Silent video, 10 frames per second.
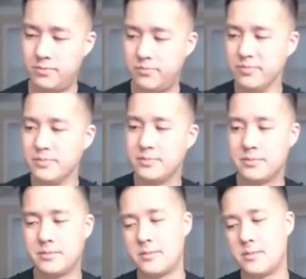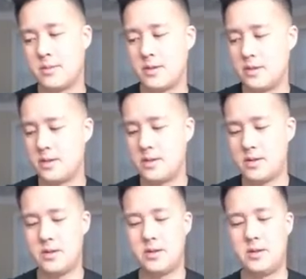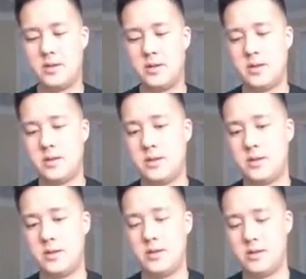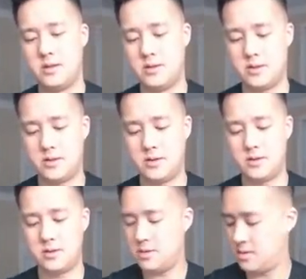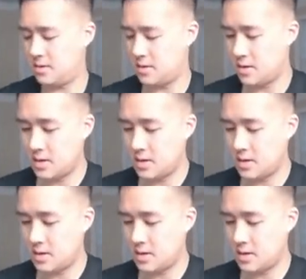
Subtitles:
Nobody speaks.